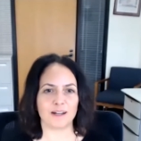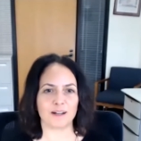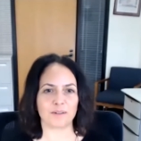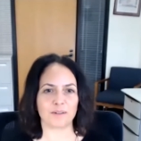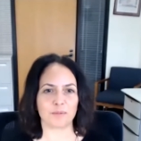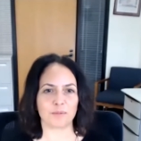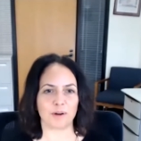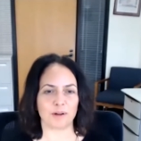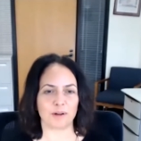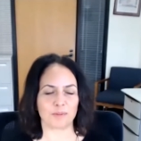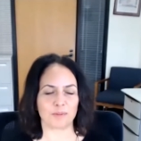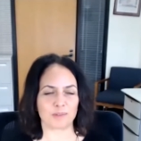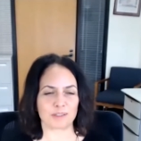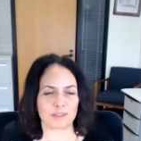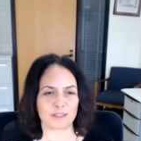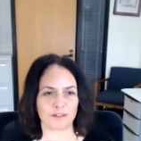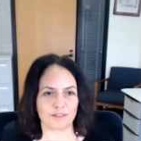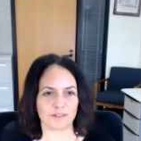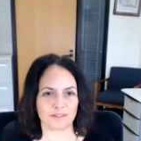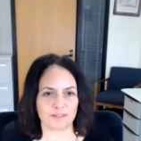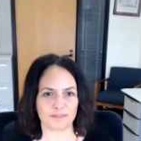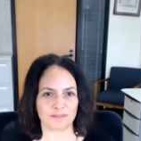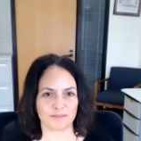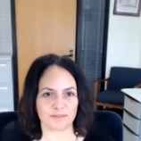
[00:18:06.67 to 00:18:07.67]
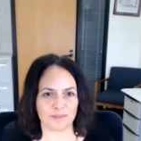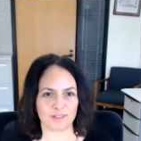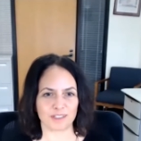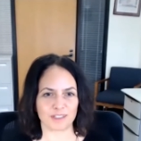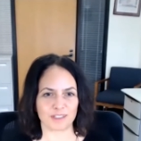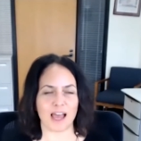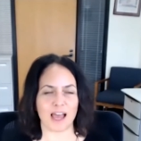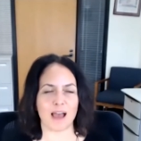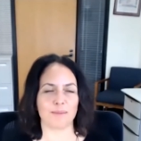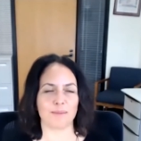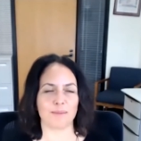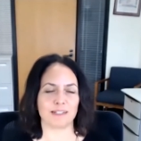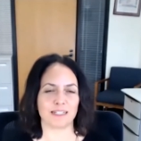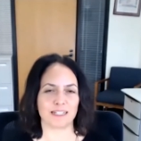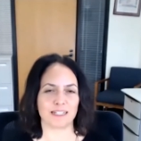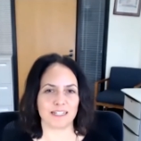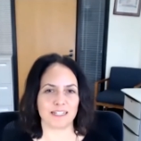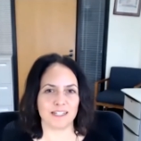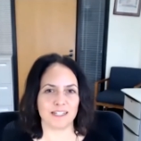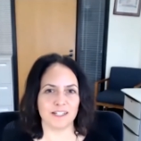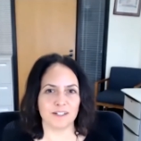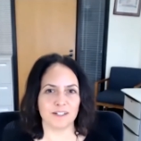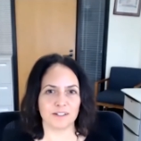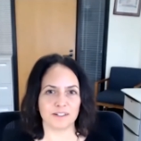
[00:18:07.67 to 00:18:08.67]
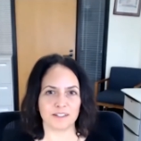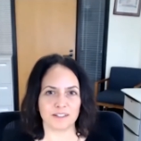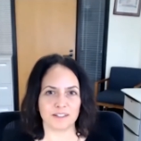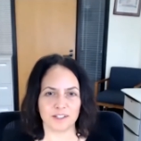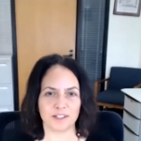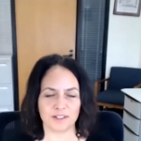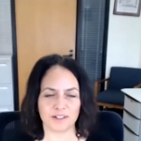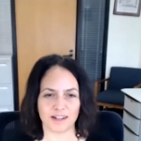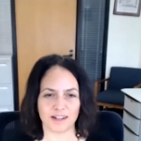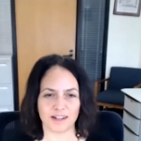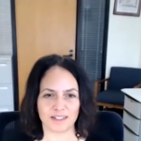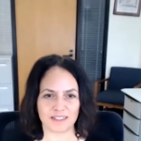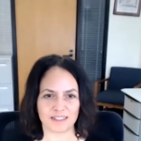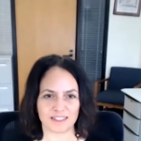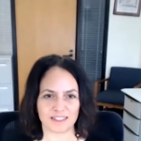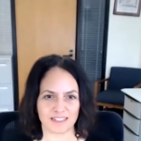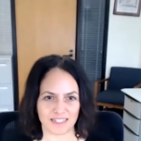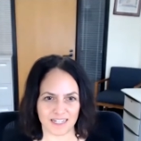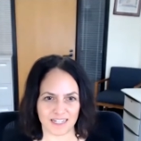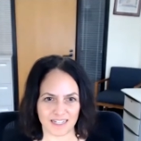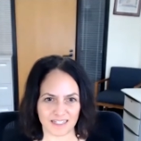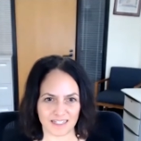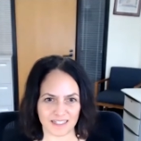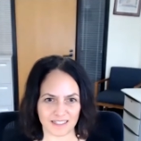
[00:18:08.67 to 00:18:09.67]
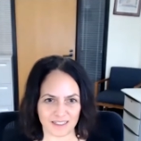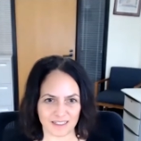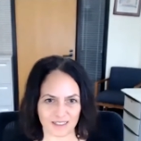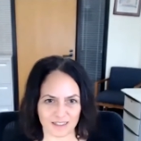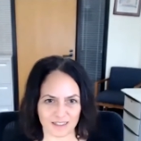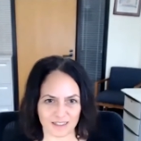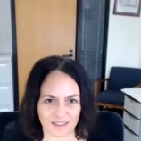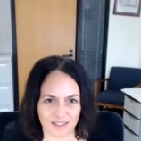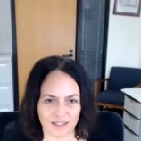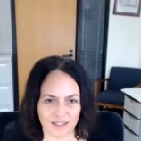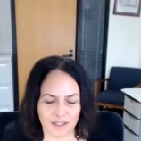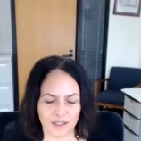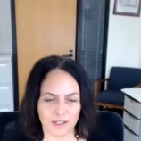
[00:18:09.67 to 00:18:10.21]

what's happening here in the United States